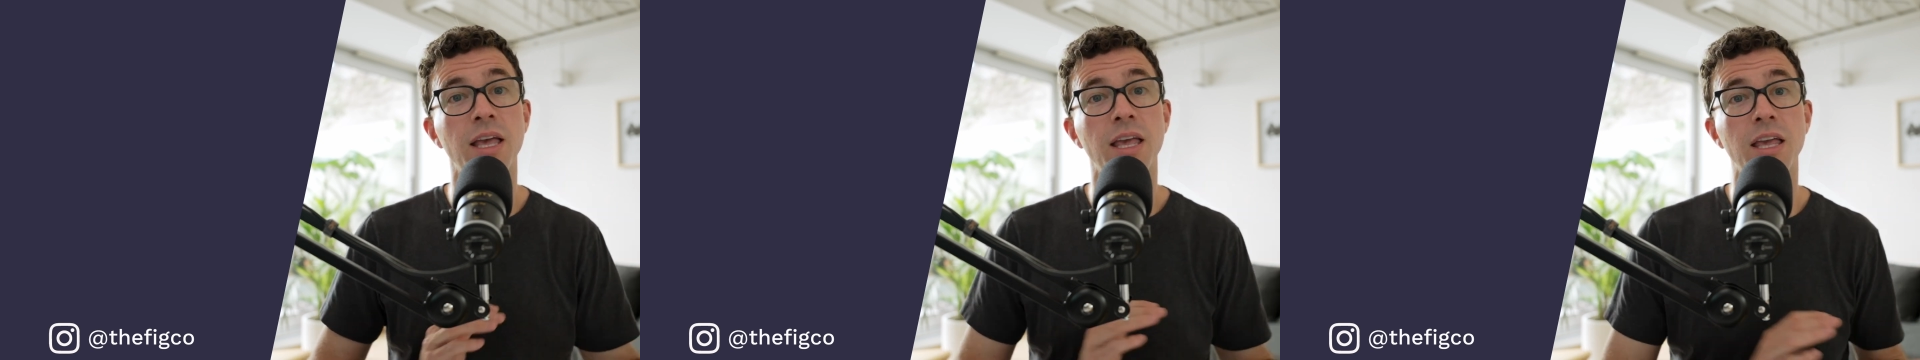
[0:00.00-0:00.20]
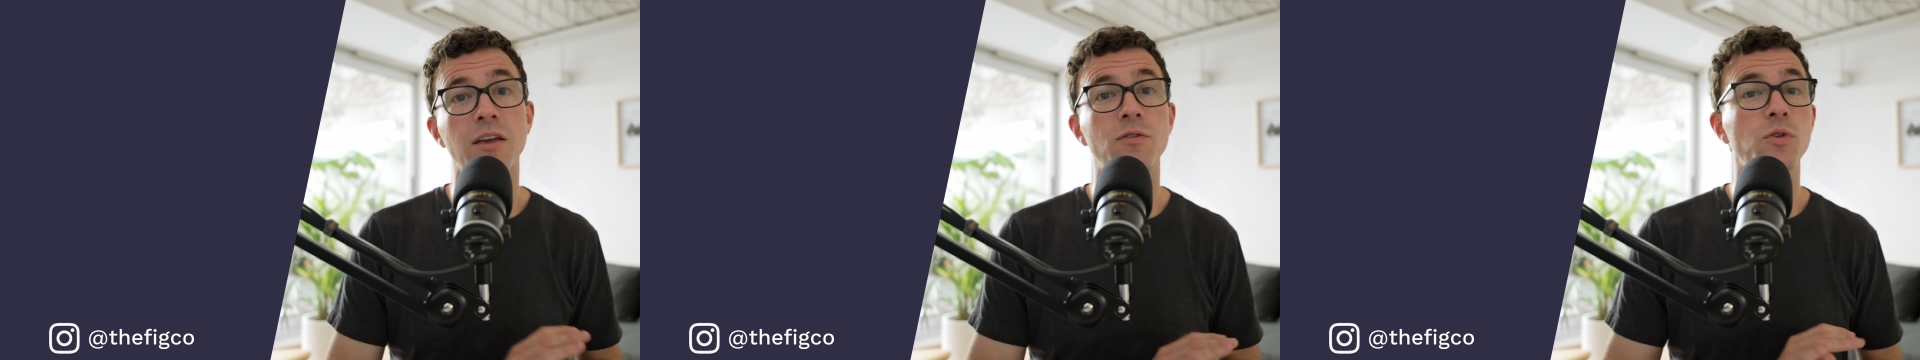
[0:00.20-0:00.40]

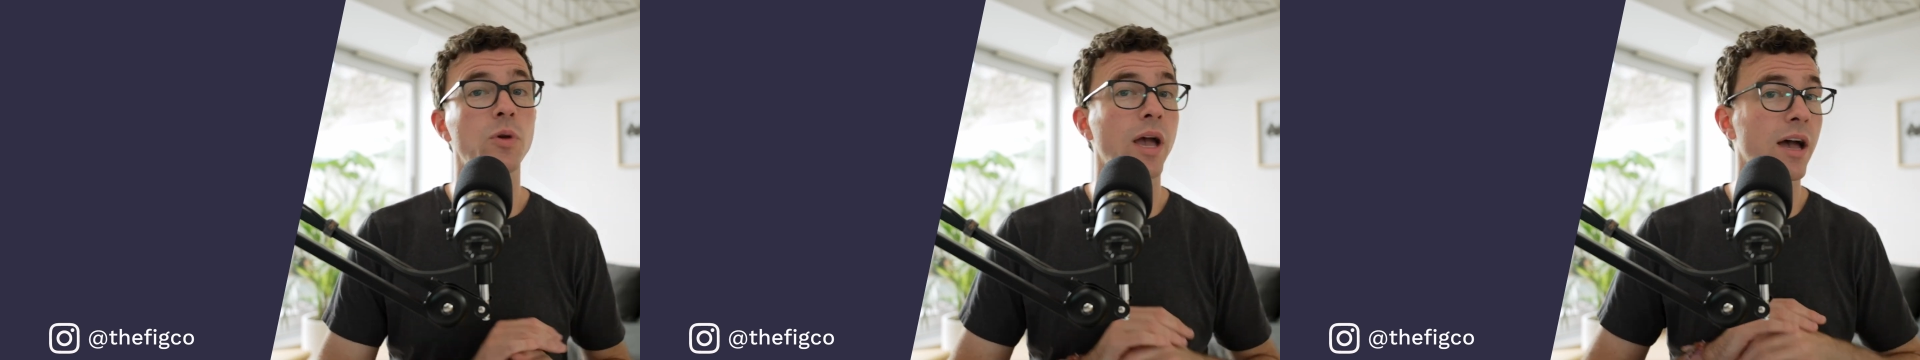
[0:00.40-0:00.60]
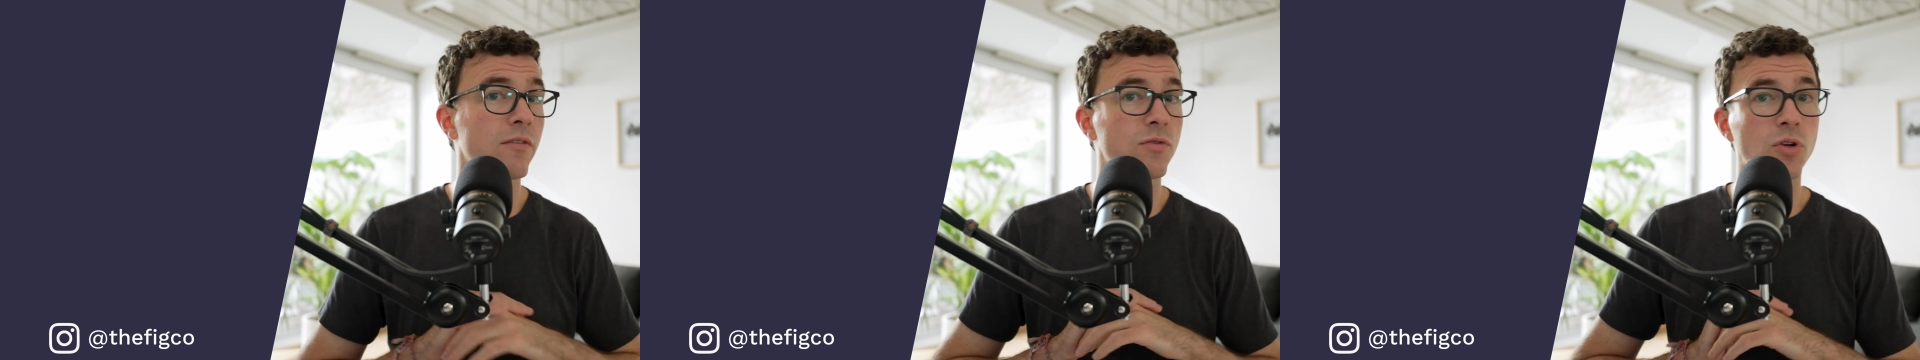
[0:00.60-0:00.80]
If you
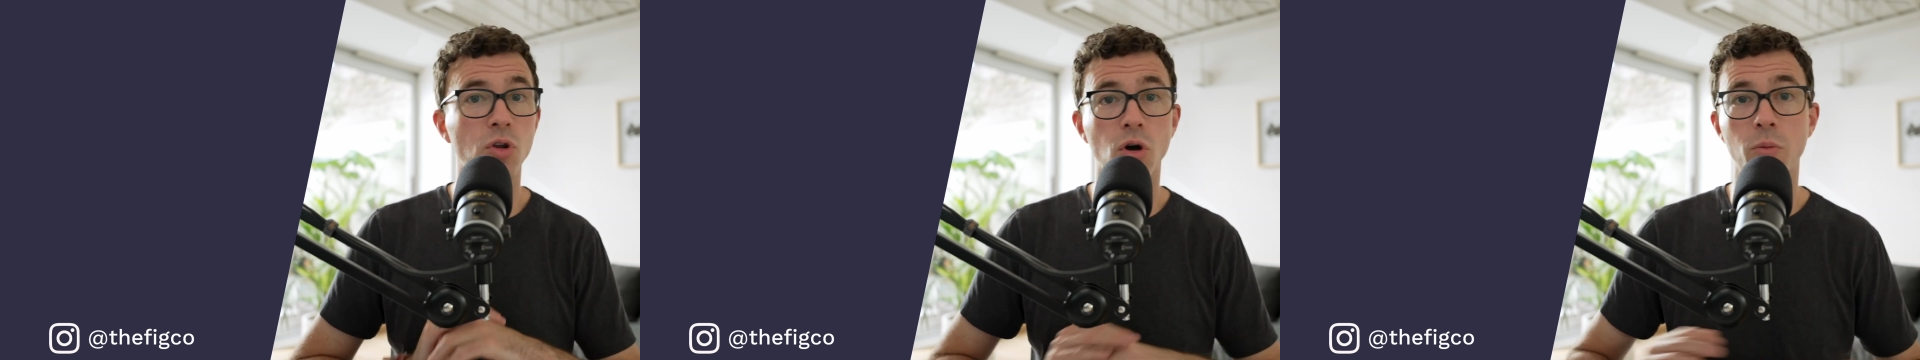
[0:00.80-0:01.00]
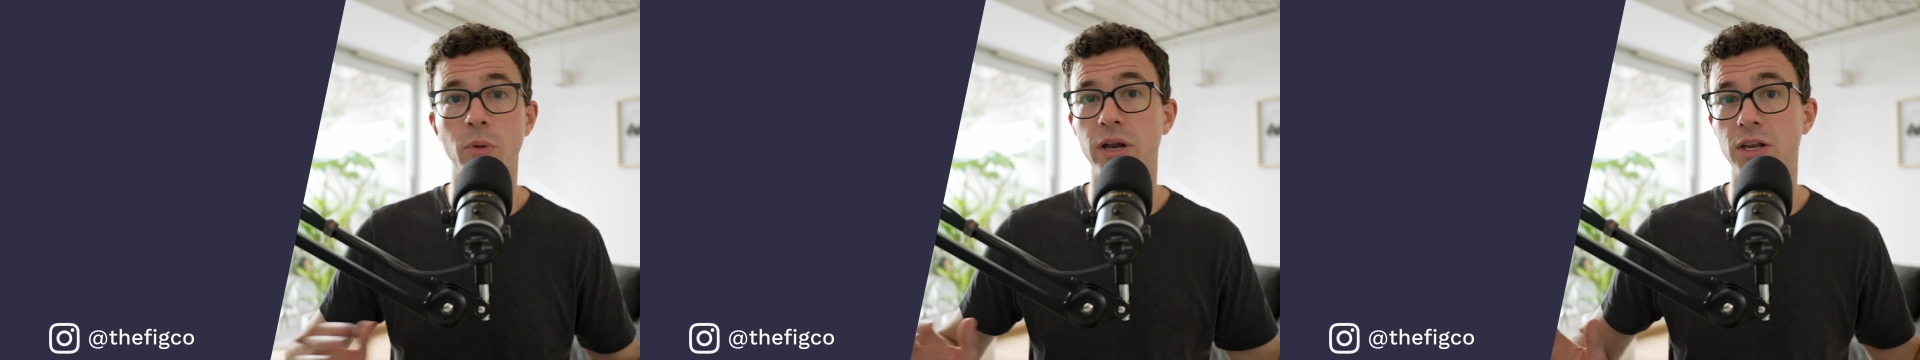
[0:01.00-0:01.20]
have
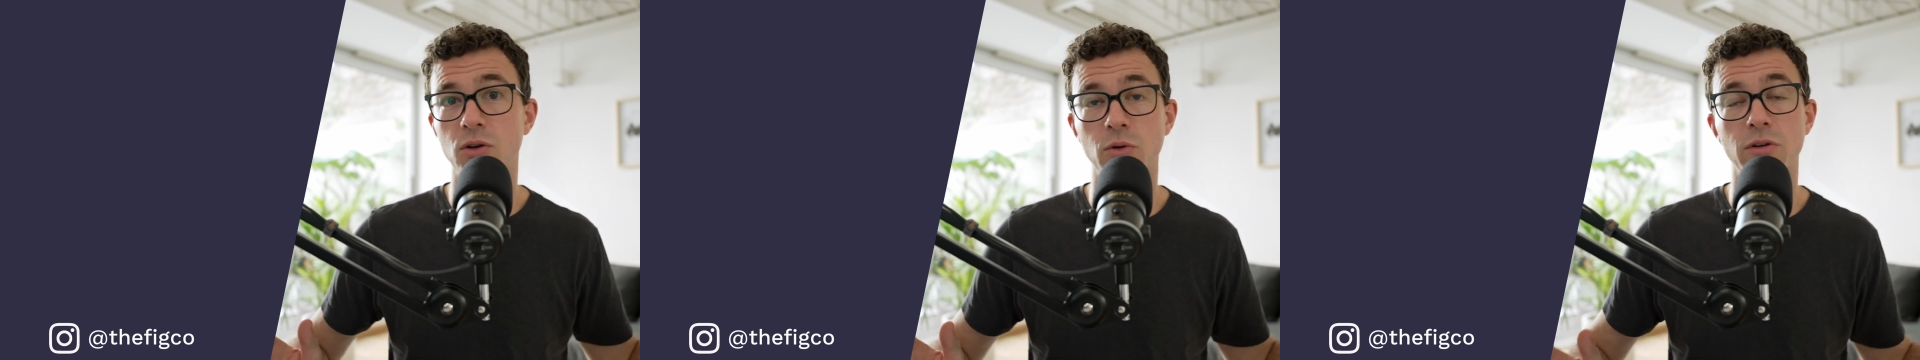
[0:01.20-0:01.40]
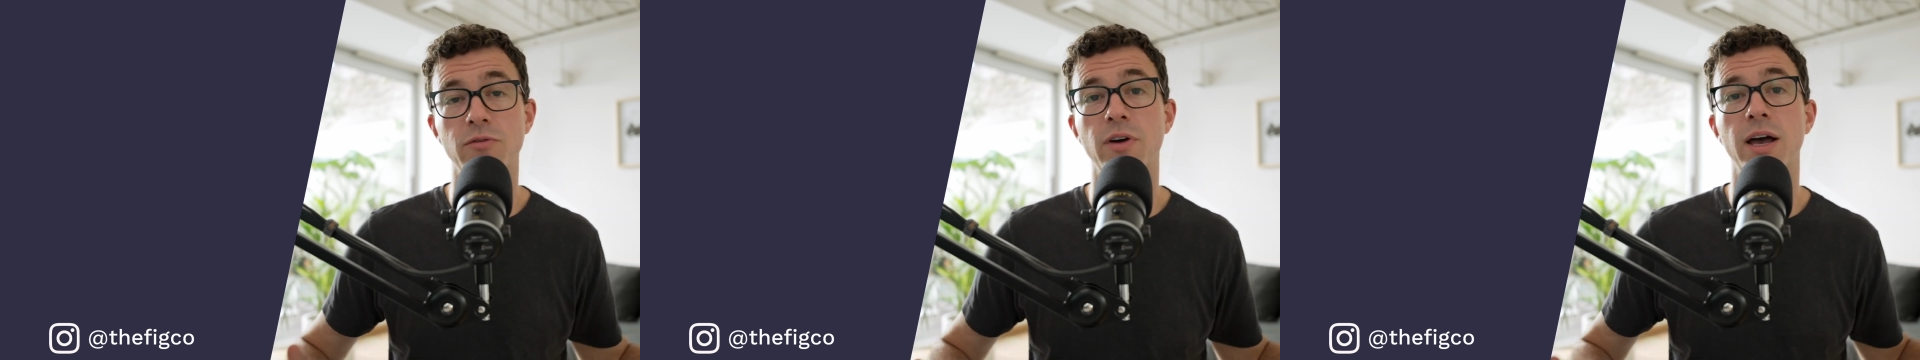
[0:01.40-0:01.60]
no money
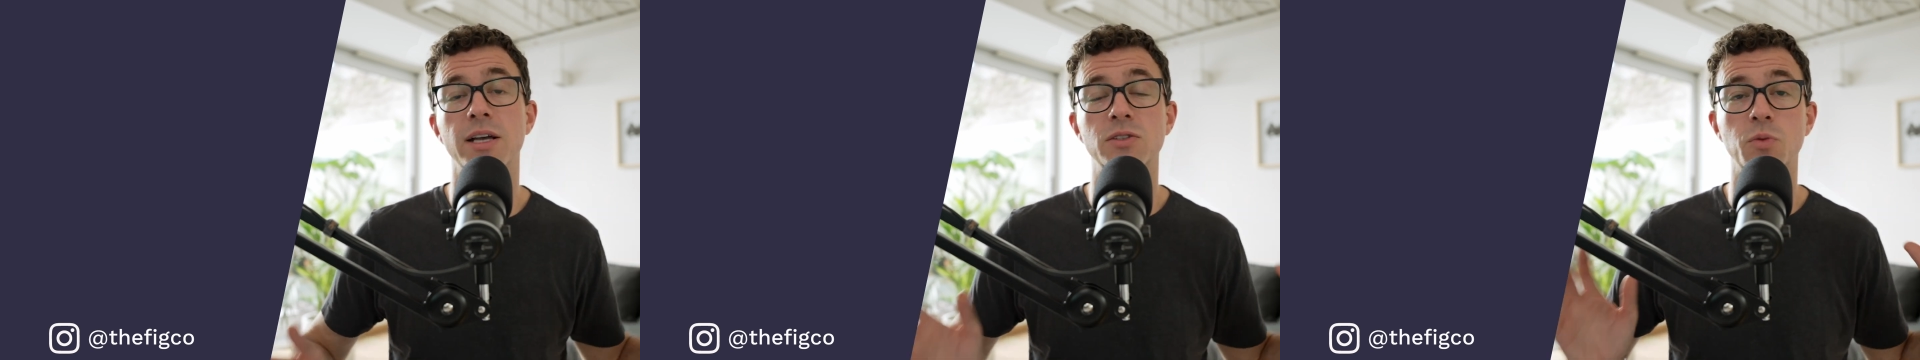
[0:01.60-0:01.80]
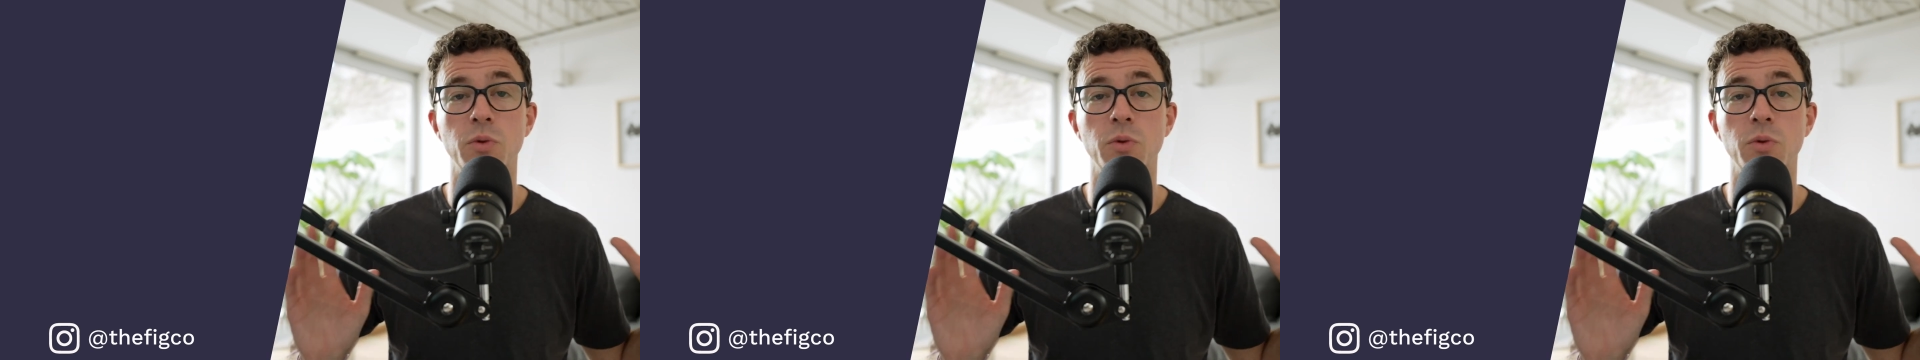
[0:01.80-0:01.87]
to invest,